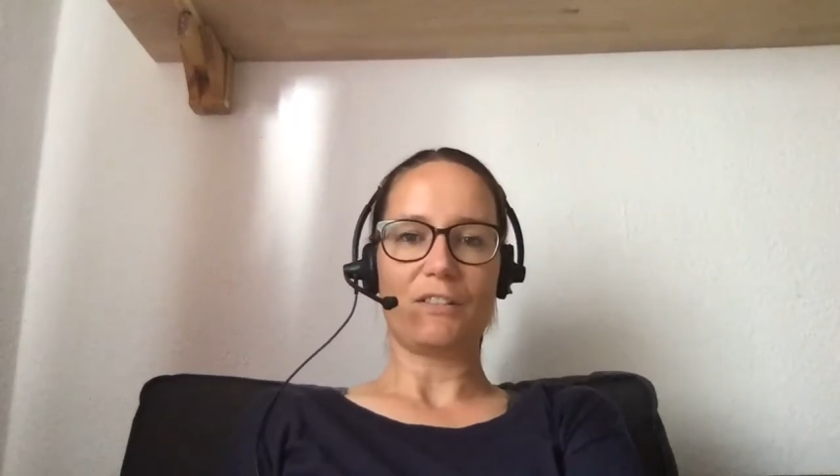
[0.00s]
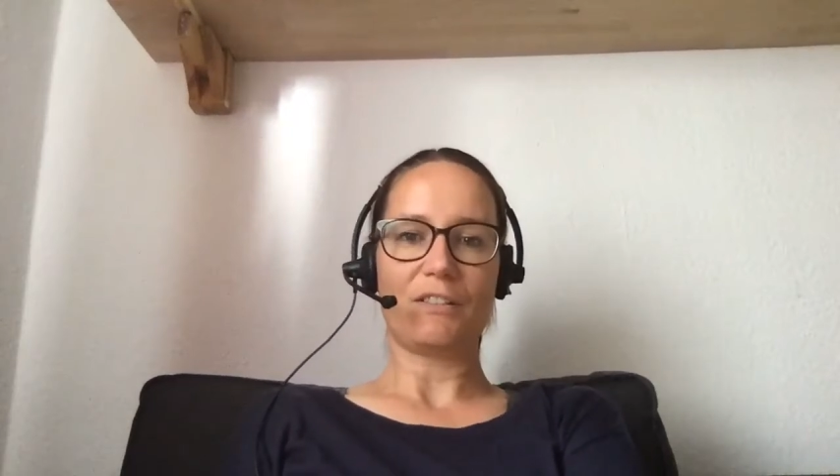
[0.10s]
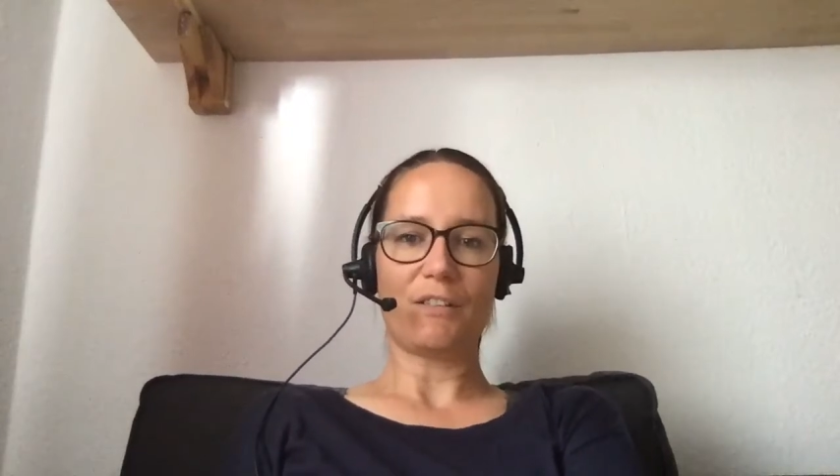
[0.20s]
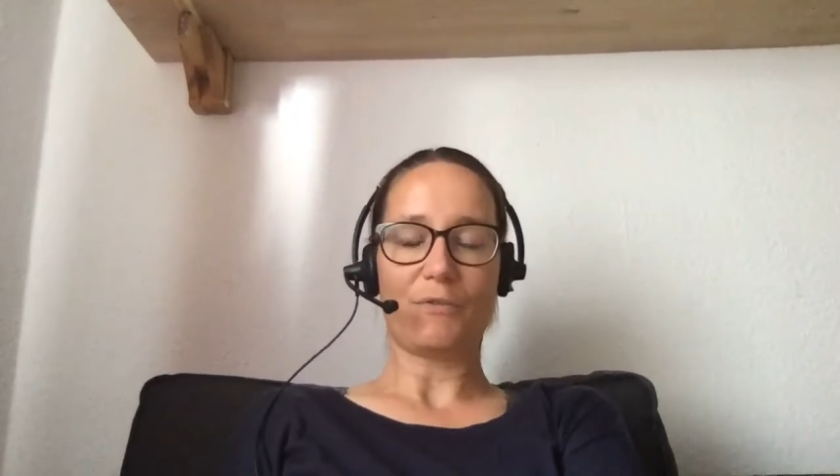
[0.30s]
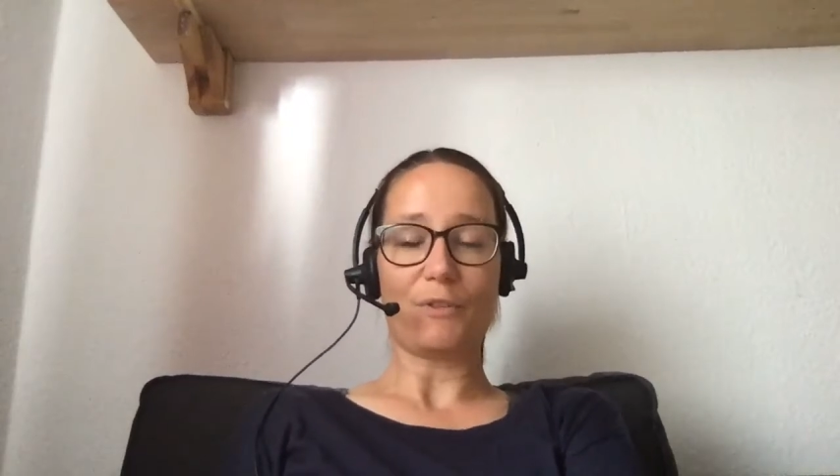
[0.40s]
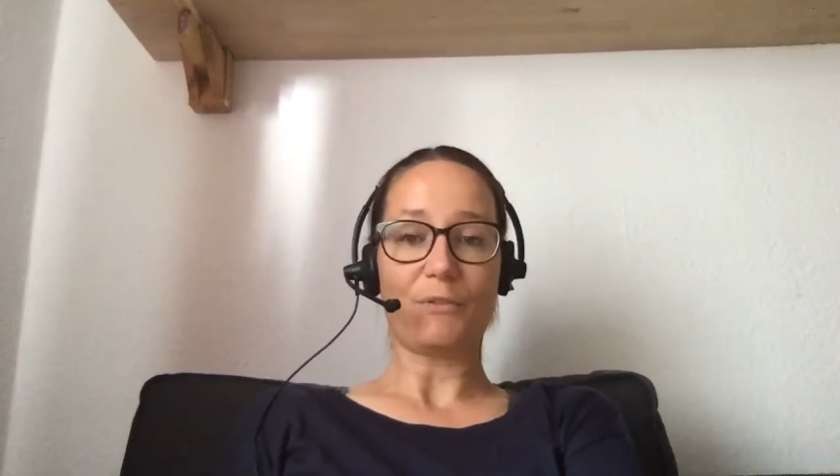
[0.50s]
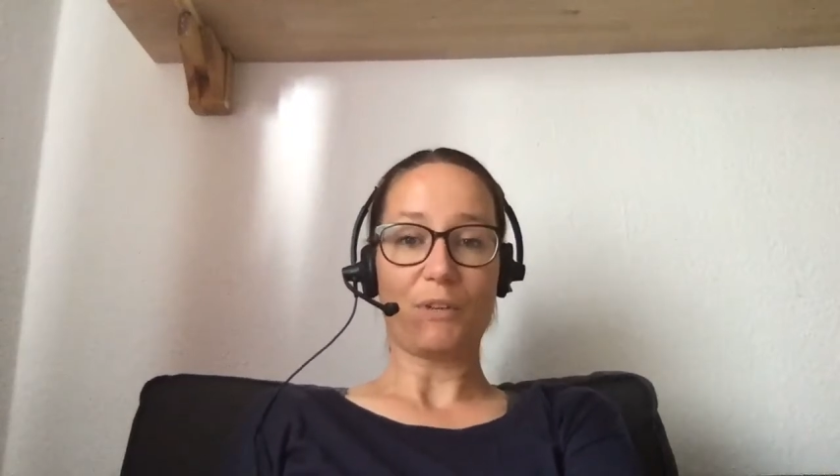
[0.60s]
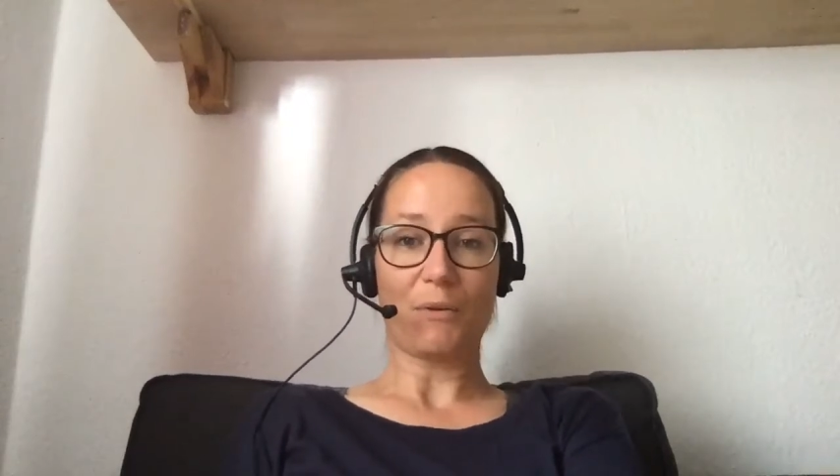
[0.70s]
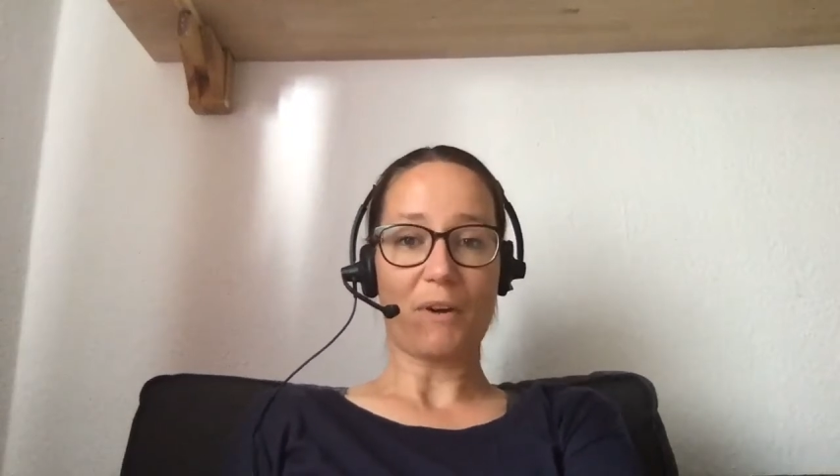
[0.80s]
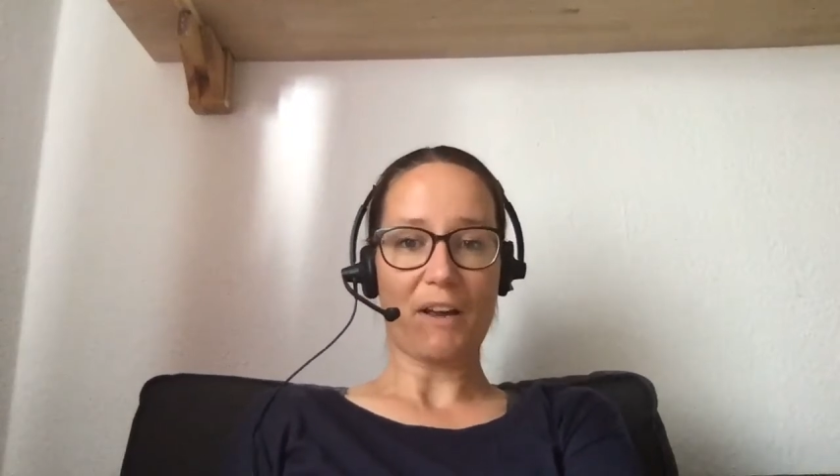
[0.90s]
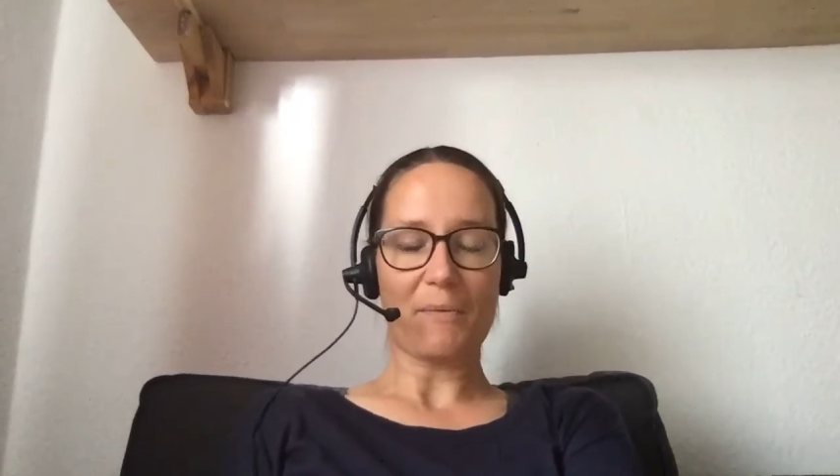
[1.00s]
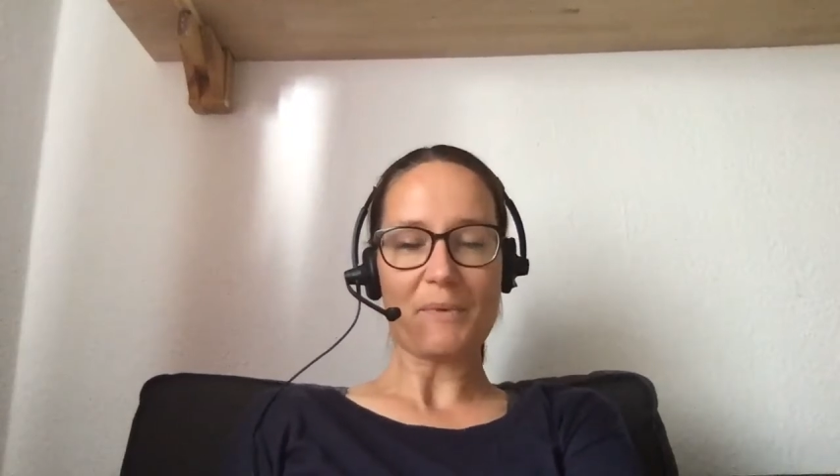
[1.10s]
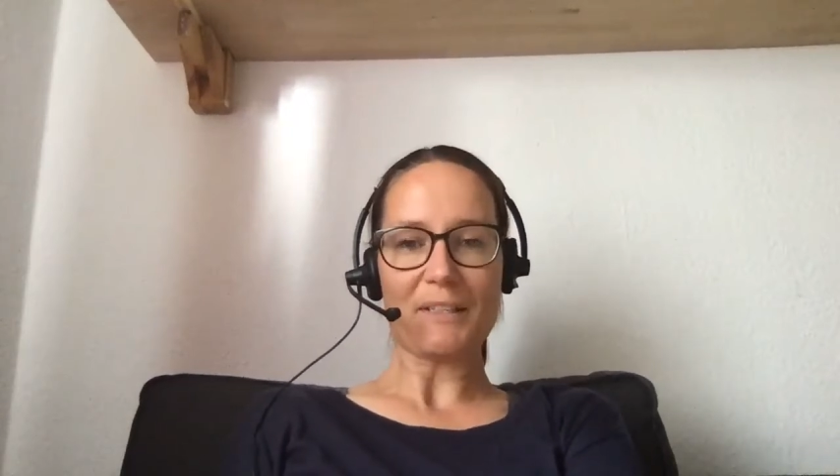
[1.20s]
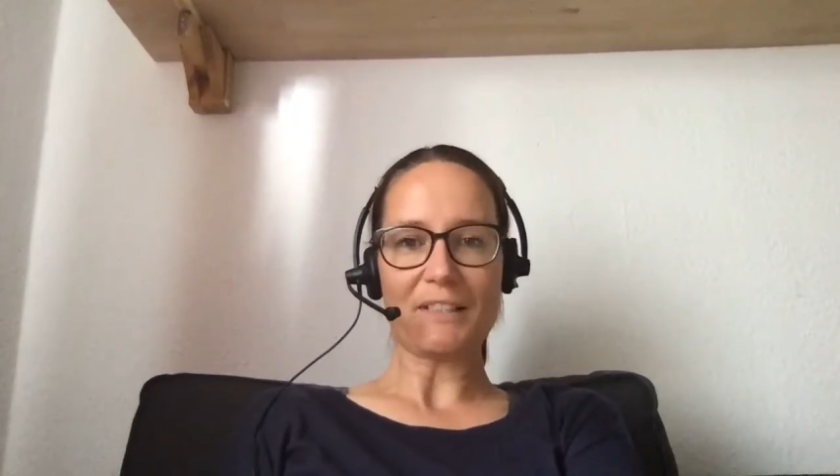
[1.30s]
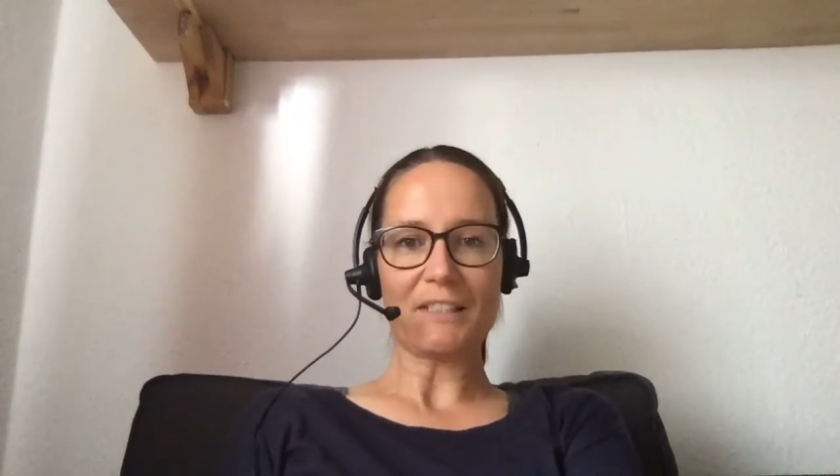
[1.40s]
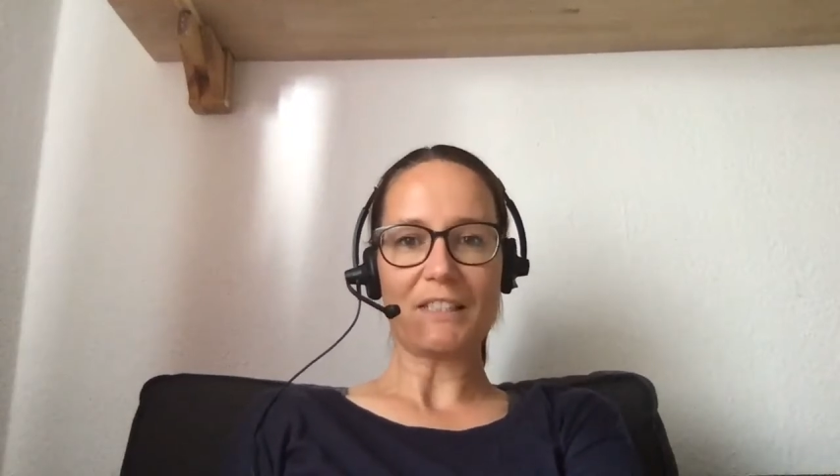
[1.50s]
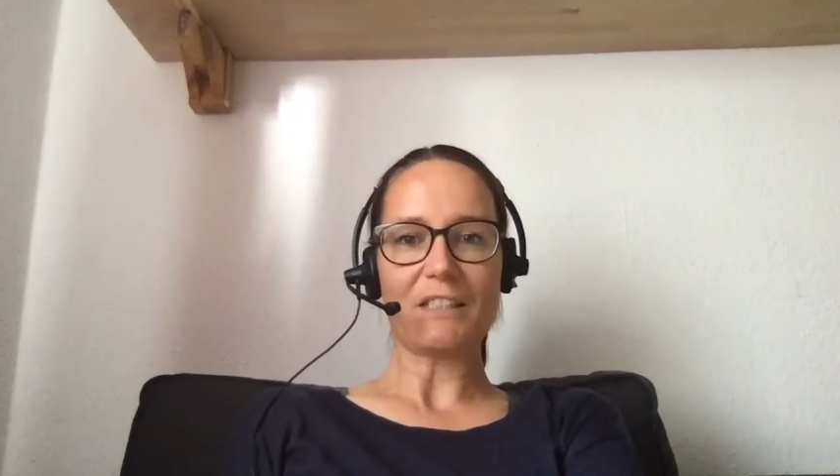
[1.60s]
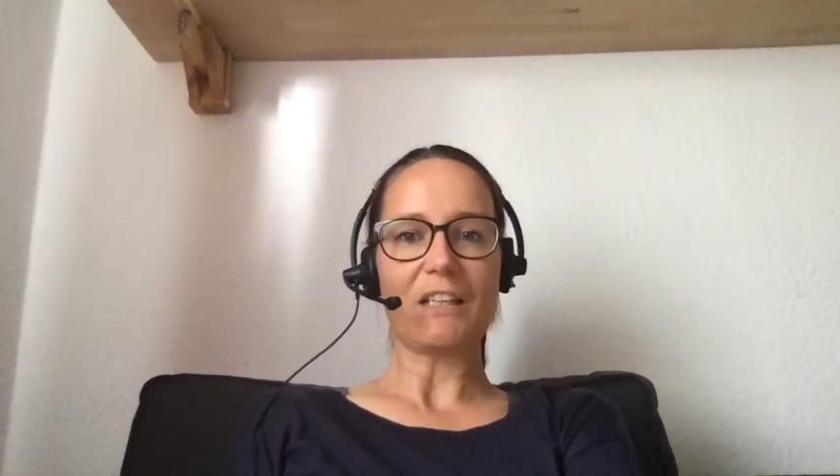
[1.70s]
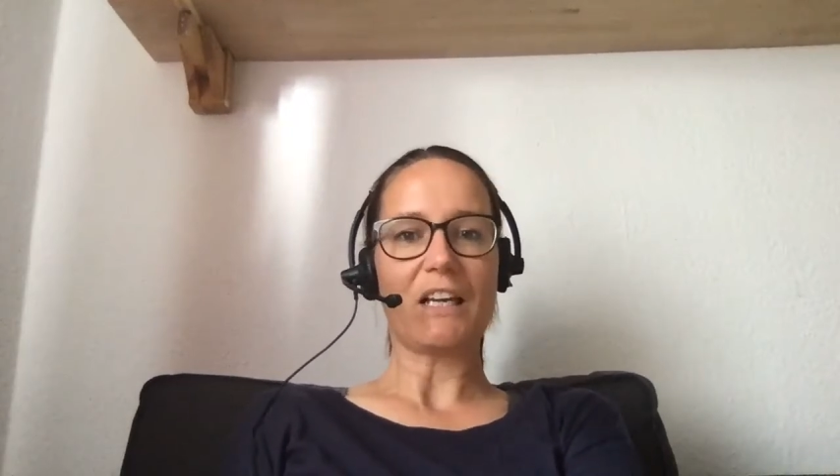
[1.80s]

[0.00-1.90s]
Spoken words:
different requirements,